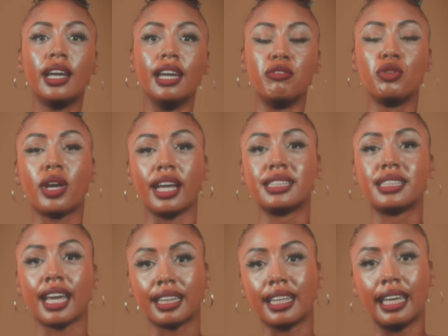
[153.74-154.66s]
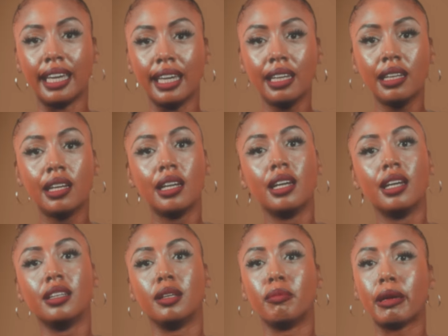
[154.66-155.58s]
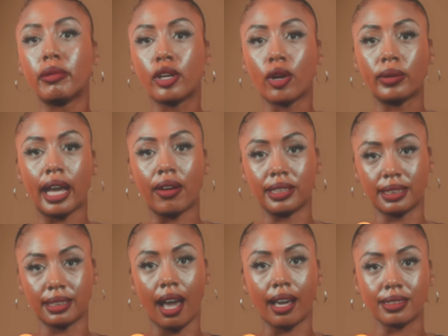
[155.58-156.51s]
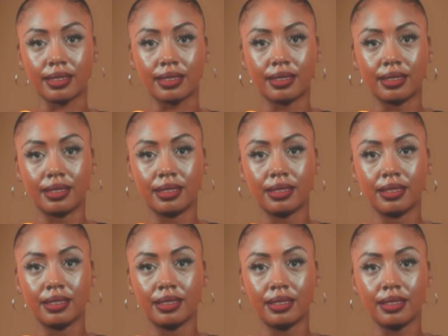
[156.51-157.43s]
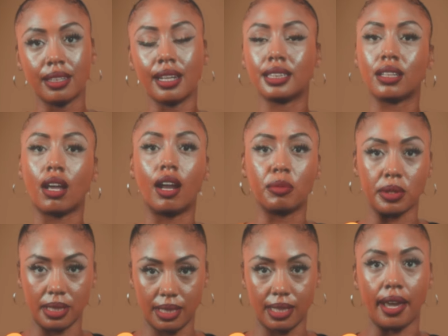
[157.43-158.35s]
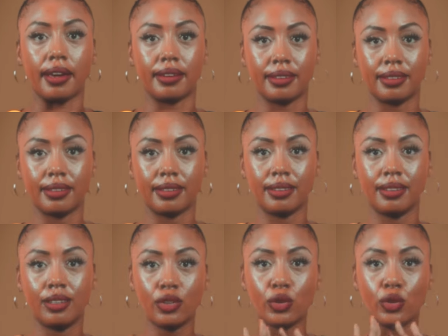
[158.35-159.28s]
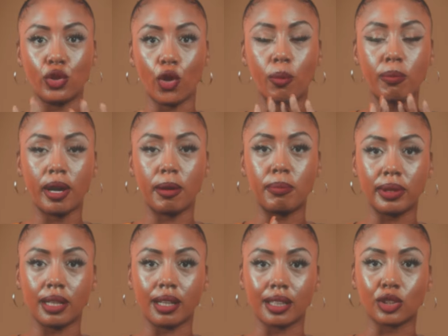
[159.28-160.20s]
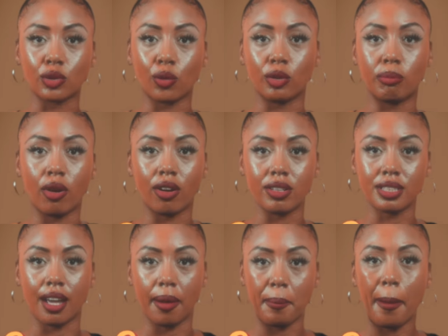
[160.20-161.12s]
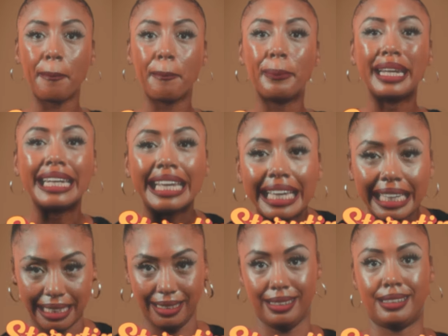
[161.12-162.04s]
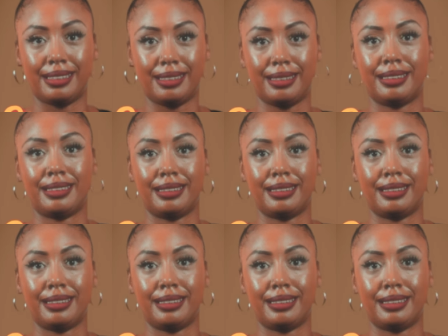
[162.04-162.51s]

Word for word: If you can't take the heat, then maybe go down a size. And that's all I'm gonna say. No butt plugs on the bar top. Please.